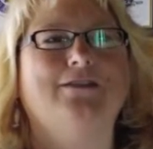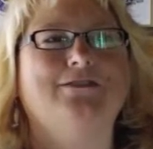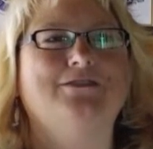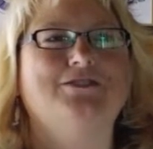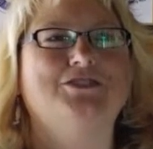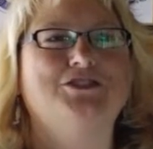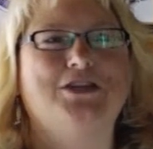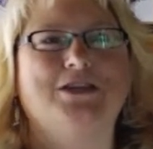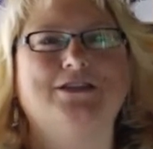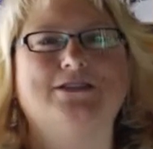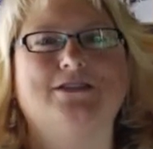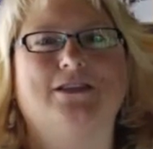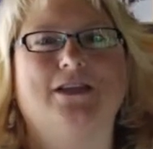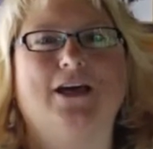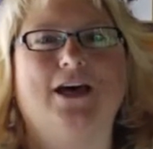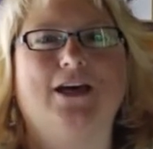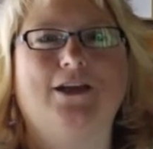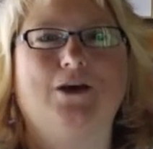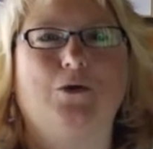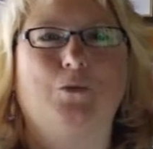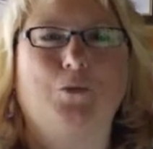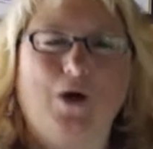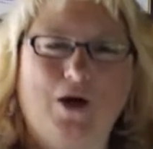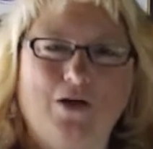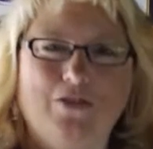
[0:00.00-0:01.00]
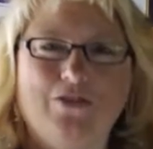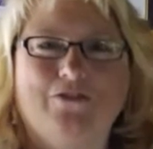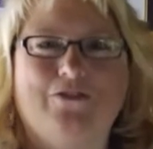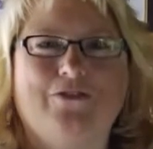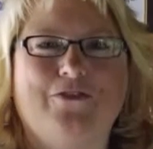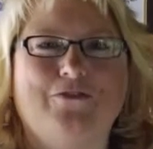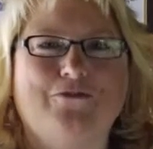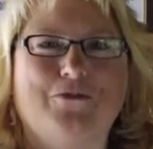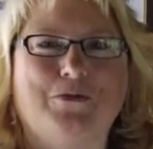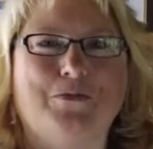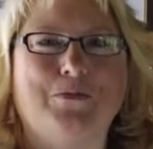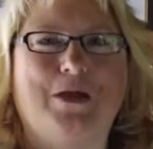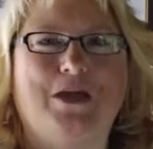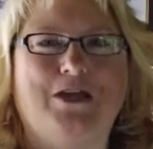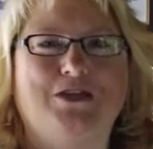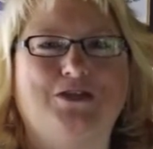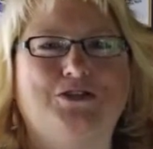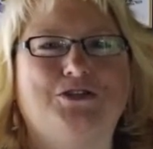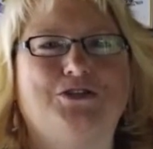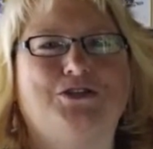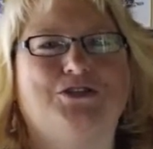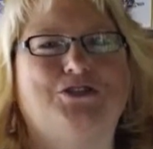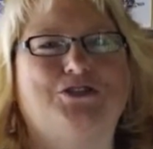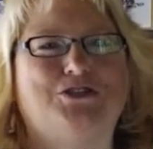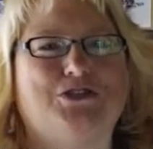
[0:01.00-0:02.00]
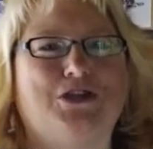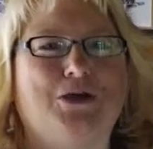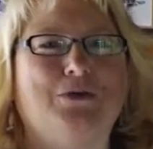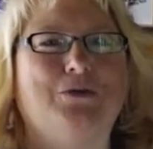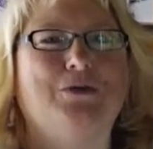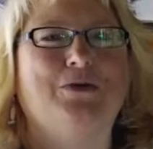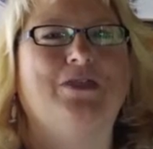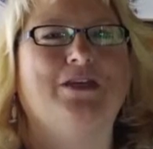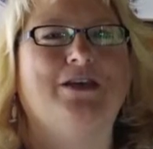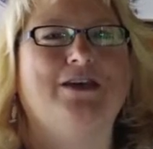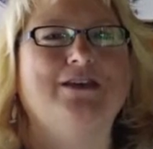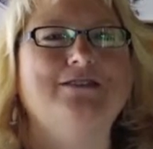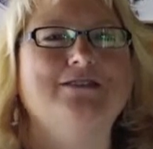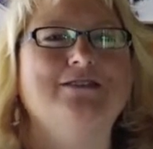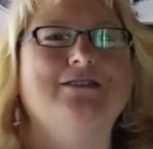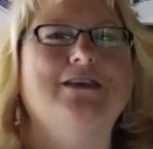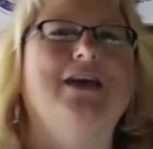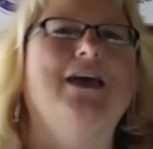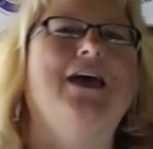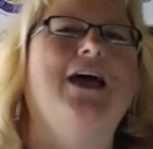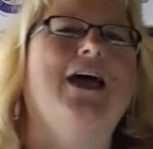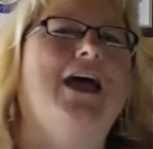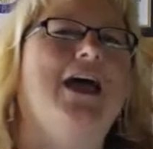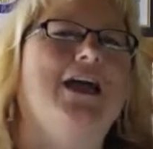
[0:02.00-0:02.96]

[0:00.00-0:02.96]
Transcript: she has a wealth of information to share with us,